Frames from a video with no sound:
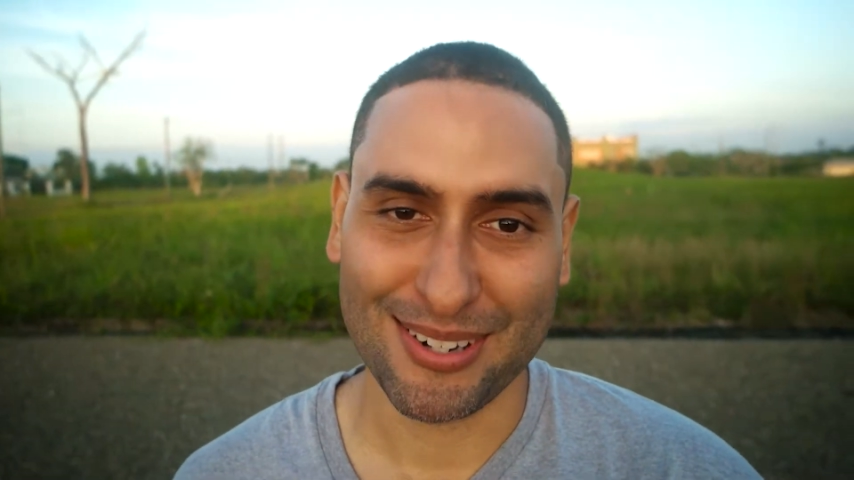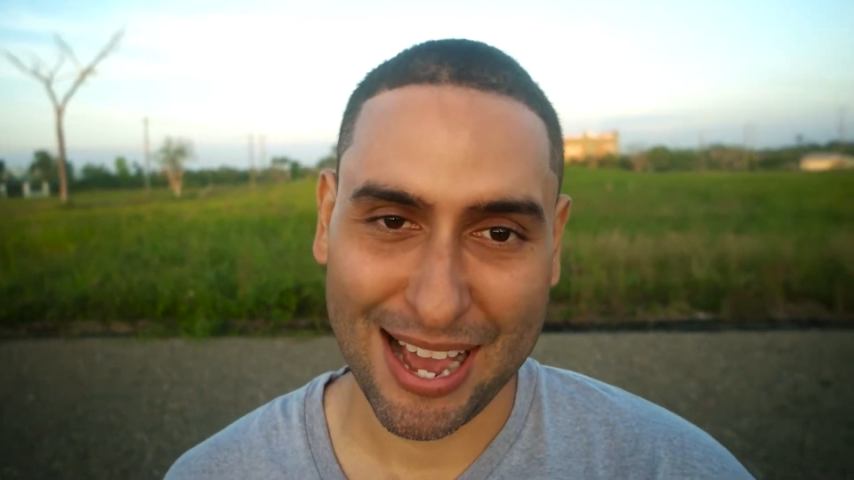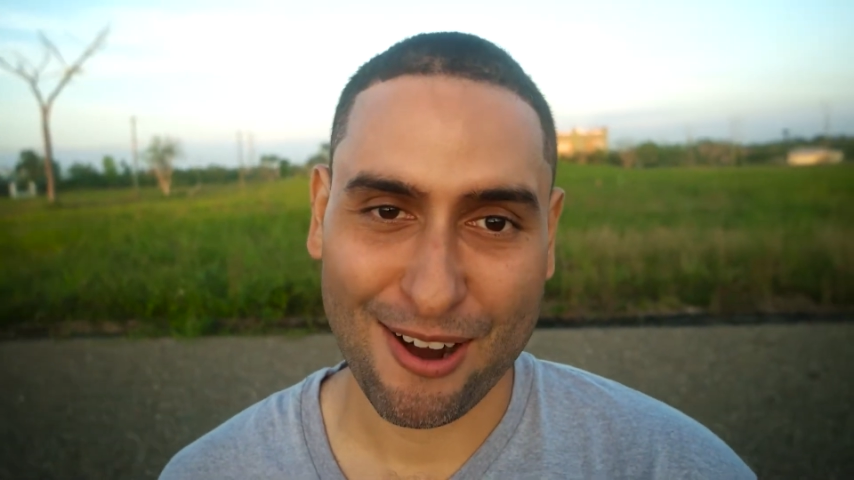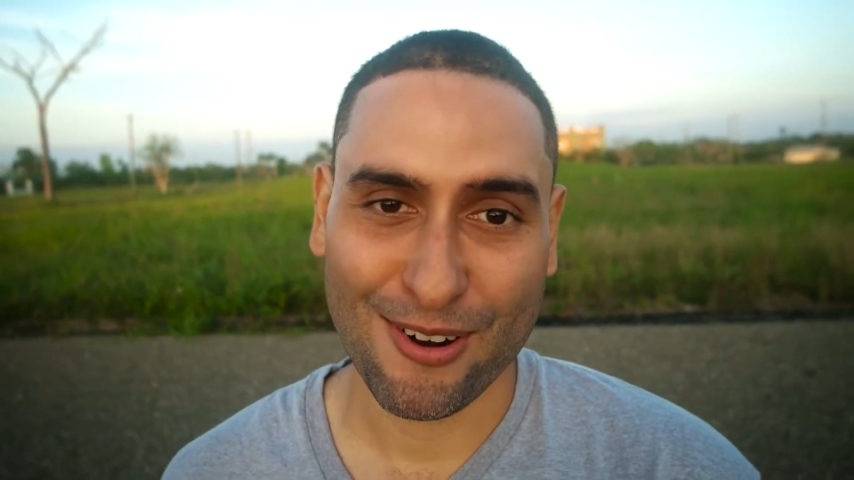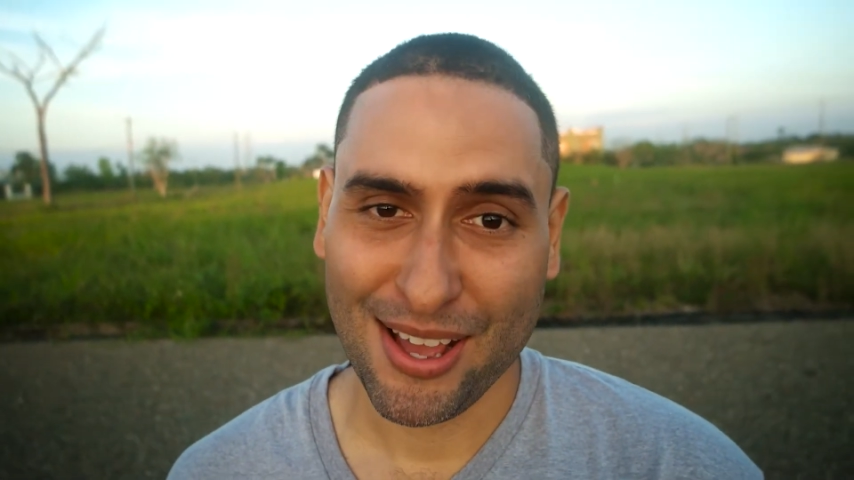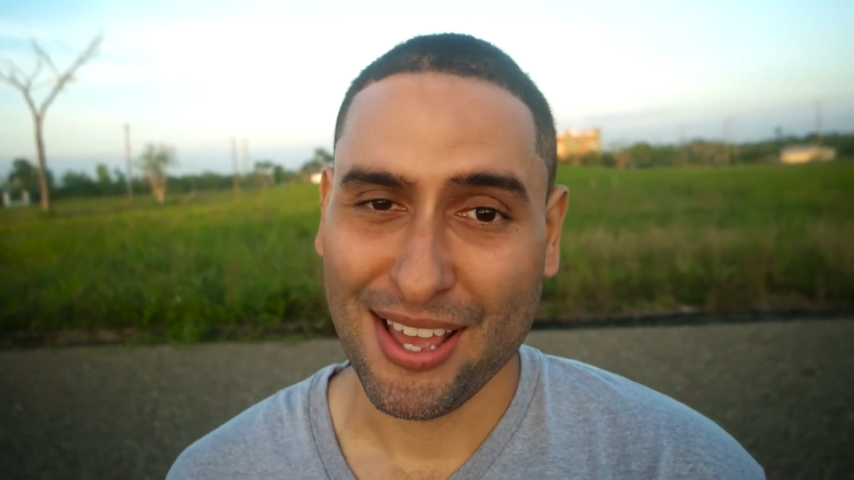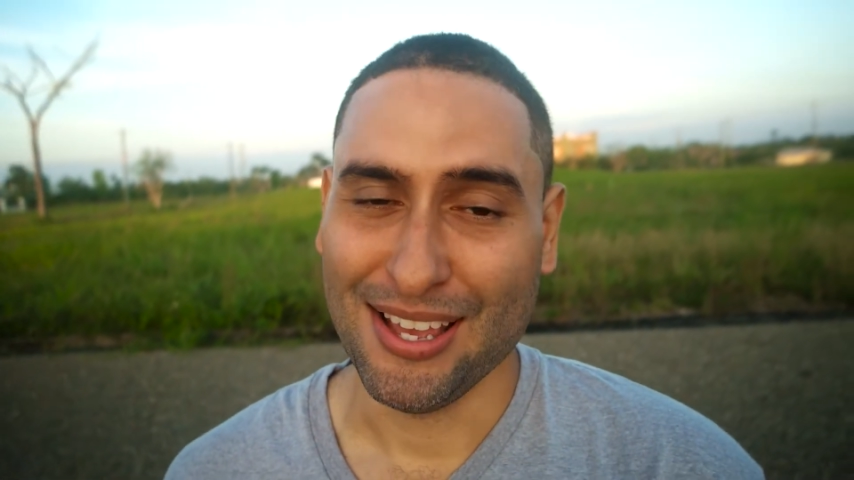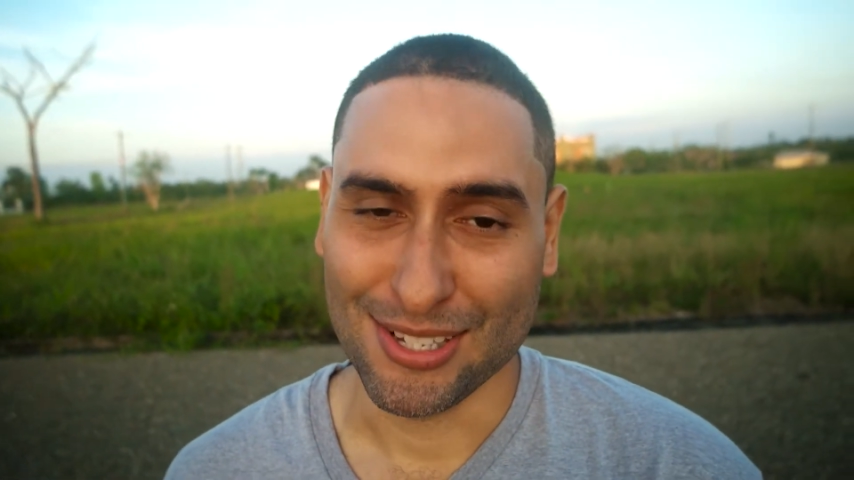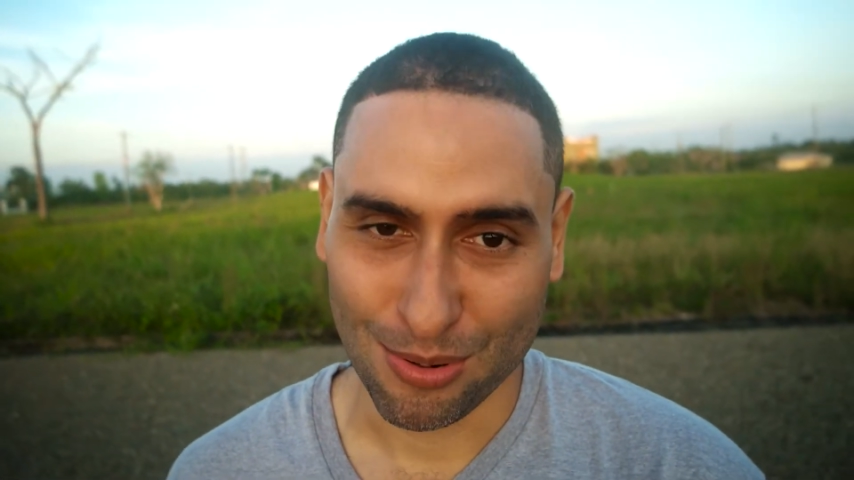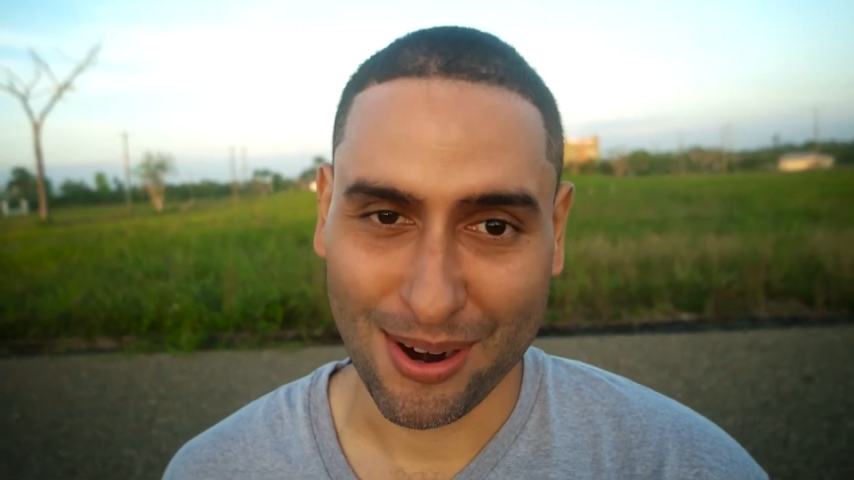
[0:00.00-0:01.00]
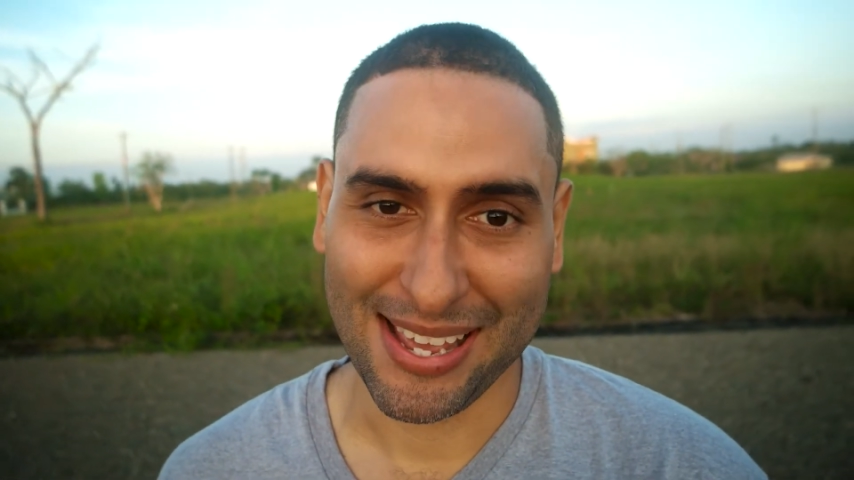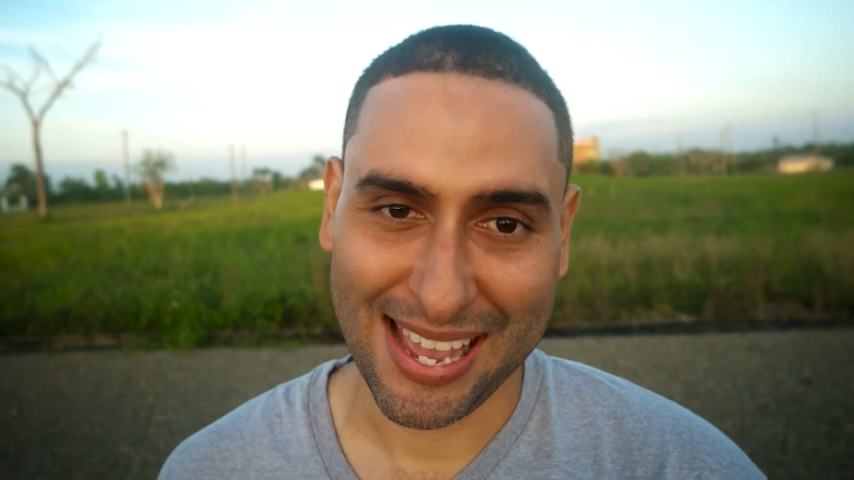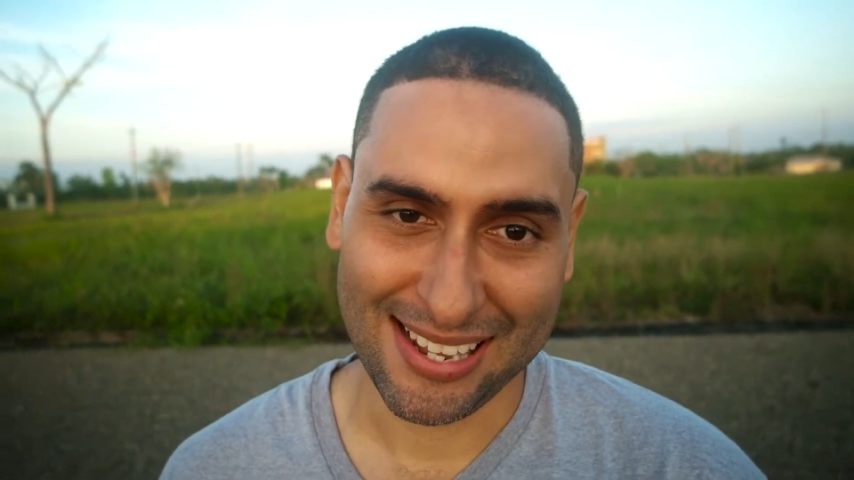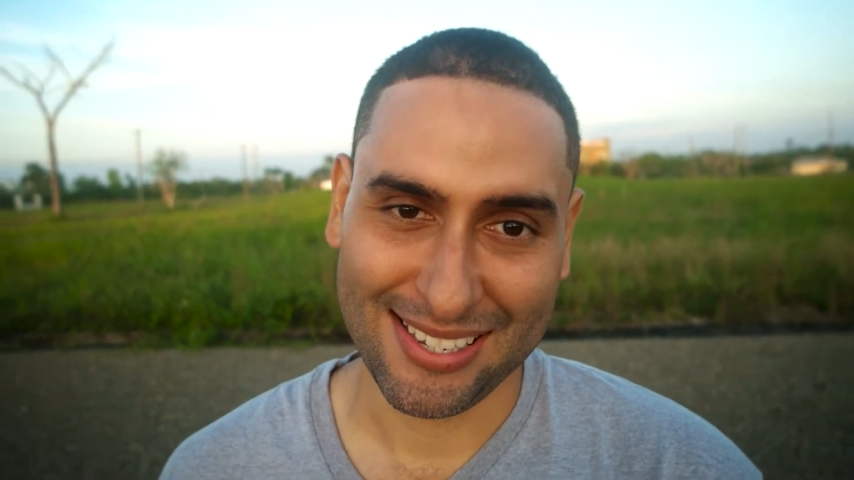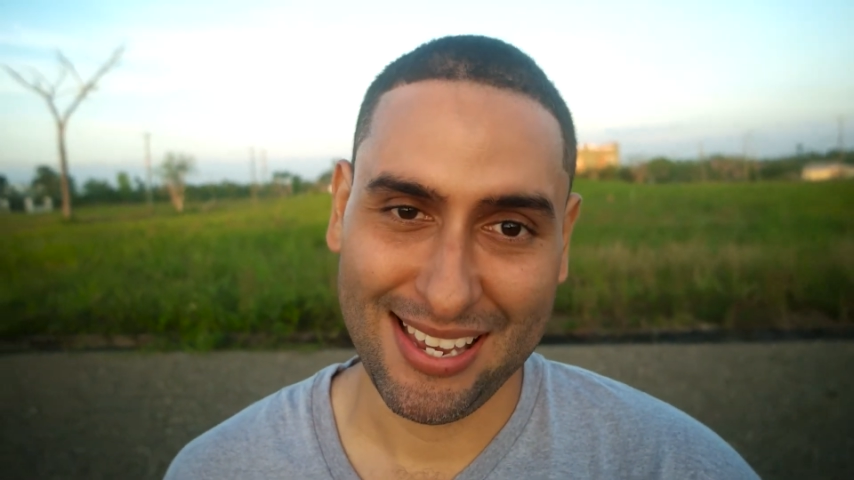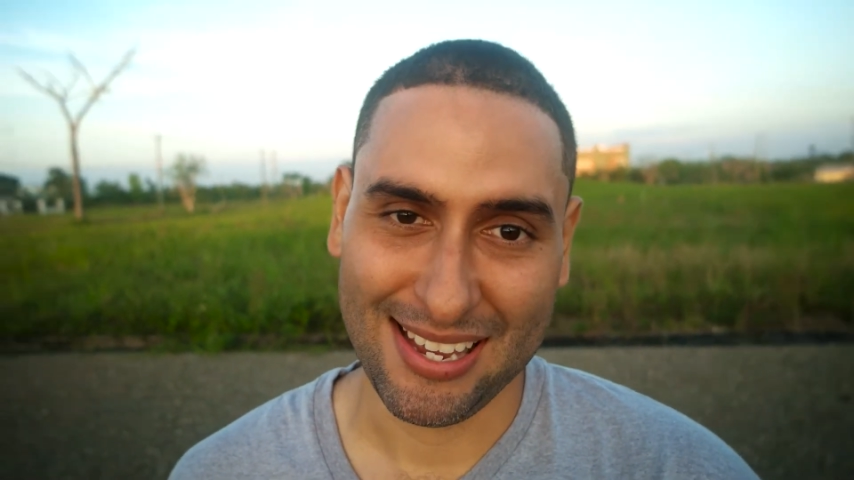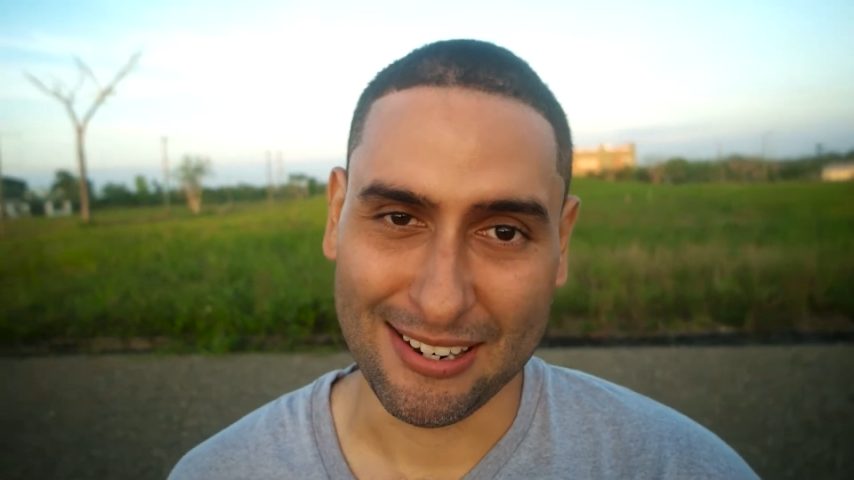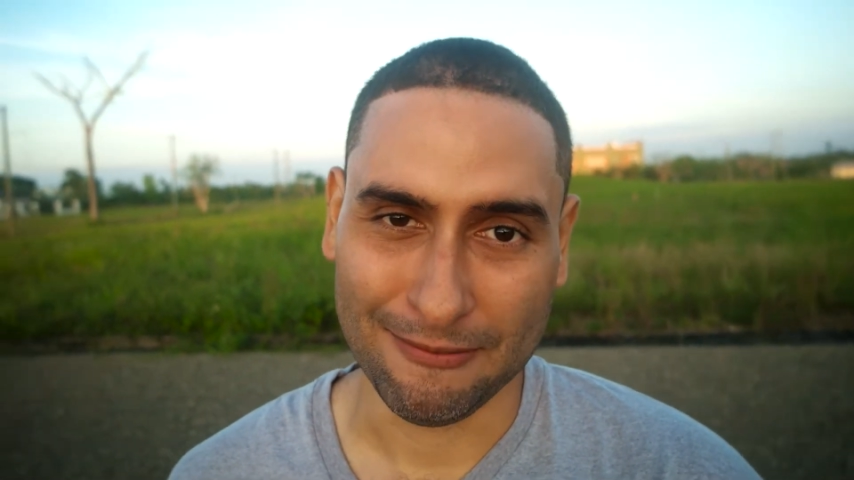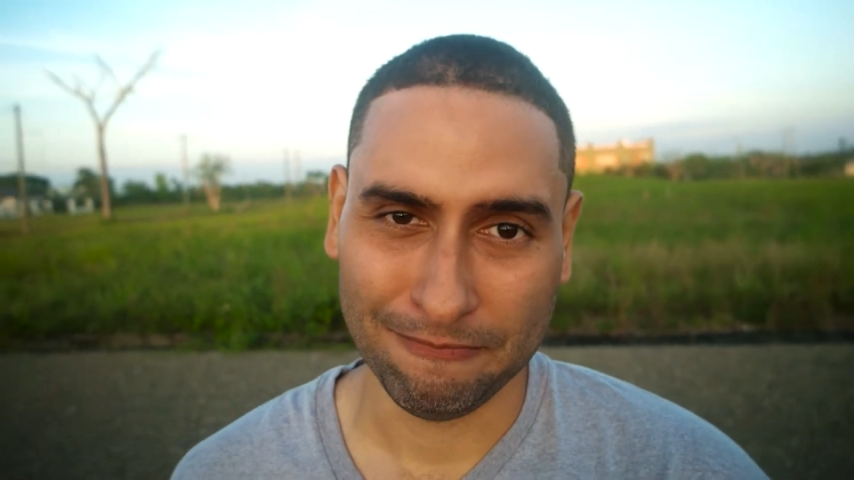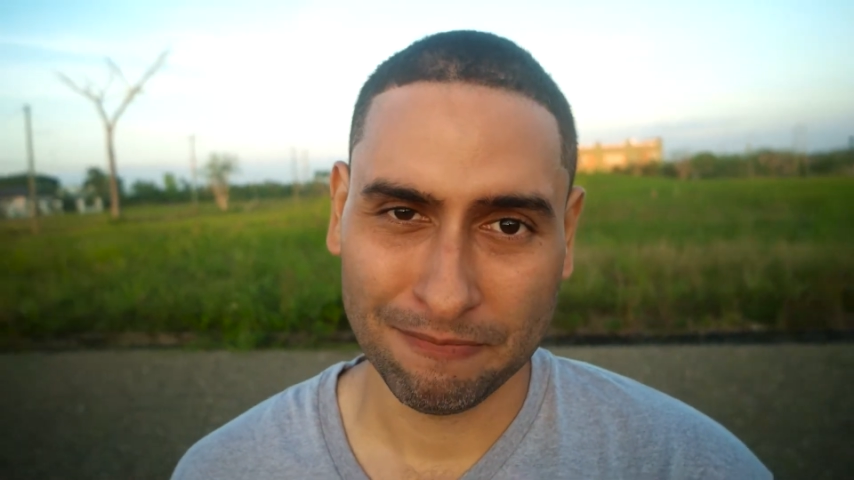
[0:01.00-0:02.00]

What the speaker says: now in 2018.